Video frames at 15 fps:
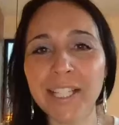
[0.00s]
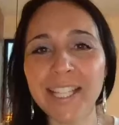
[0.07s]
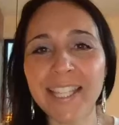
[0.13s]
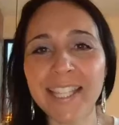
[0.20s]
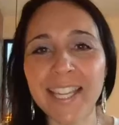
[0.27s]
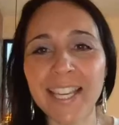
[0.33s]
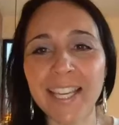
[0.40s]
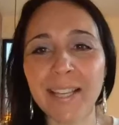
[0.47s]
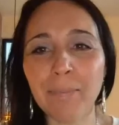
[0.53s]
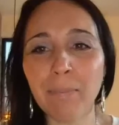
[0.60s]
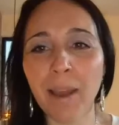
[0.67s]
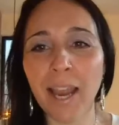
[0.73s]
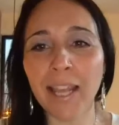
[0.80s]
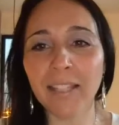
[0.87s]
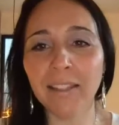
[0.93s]
seeing
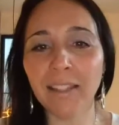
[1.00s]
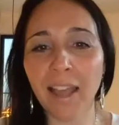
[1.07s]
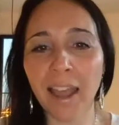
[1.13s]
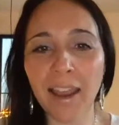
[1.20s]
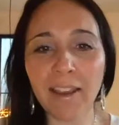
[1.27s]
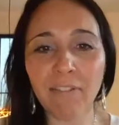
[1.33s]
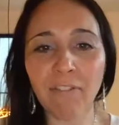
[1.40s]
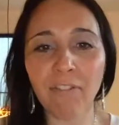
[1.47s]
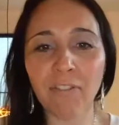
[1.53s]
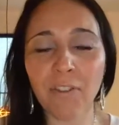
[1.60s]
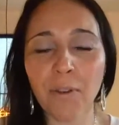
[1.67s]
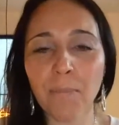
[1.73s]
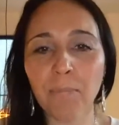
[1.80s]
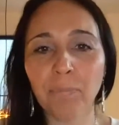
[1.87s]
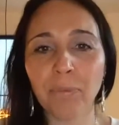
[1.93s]
my life
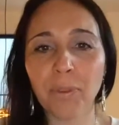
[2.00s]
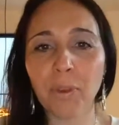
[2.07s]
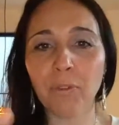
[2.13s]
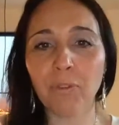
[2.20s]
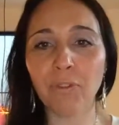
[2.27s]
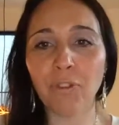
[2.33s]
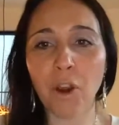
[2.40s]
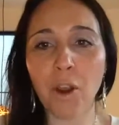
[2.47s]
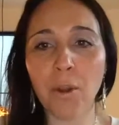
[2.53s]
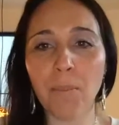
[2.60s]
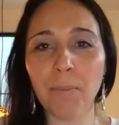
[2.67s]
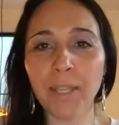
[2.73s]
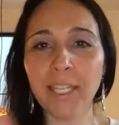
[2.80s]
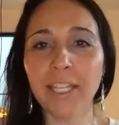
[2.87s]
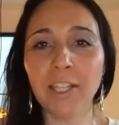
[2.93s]
from
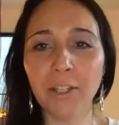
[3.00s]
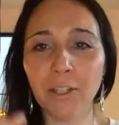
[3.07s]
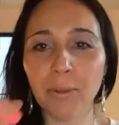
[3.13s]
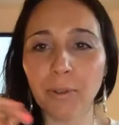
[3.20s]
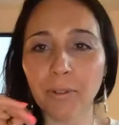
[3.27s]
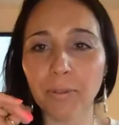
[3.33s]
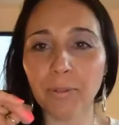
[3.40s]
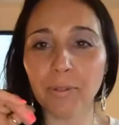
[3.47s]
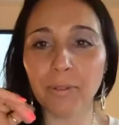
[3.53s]
here,